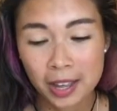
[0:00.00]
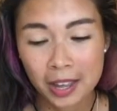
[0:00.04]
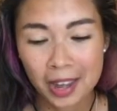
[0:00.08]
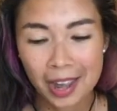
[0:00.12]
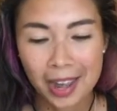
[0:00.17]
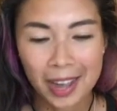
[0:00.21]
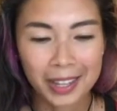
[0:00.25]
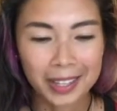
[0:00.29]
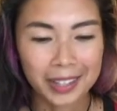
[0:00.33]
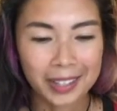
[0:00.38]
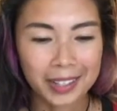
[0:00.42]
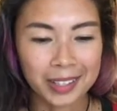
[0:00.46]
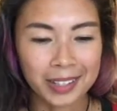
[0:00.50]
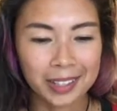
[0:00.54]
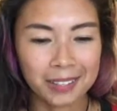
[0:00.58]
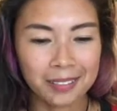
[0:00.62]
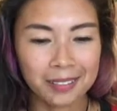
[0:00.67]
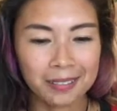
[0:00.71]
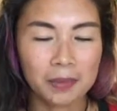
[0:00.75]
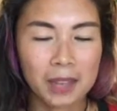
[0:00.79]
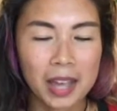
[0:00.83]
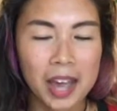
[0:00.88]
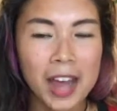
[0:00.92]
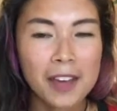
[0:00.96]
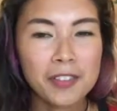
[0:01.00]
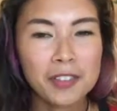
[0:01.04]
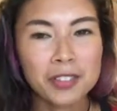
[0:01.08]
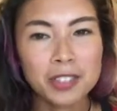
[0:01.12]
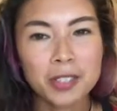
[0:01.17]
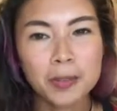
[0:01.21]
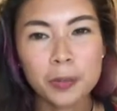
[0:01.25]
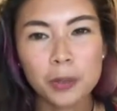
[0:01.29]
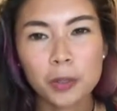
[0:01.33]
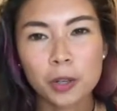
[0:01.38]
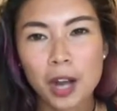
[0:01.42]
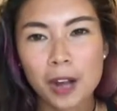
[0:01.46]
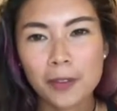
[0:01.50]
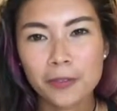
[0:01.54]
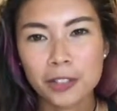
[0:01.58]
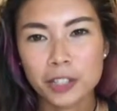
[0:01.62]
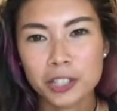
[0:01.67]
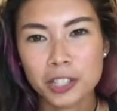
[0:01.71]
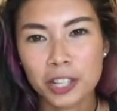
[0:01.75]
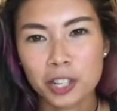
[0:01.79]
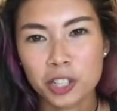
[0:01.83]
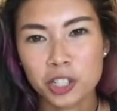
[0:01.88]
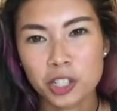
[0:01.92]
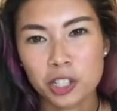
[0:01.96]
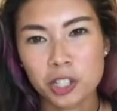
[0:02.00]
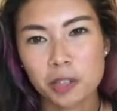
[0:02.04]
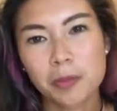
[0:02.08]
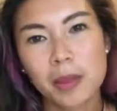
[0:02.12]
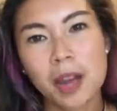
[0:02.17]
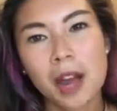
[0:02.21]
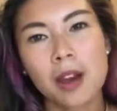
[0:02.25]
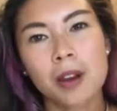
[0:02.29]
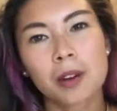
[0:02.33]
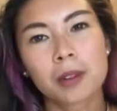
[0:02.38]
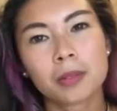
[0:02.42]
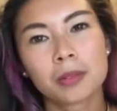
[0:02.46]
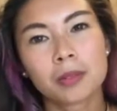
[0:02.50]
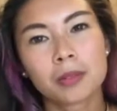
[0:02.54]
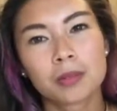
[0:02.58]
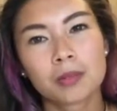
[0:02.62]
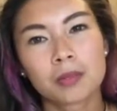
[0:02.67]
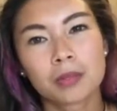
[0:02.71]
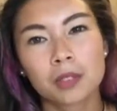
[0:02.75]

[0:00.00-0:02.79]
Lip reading: I can have a simple conversation about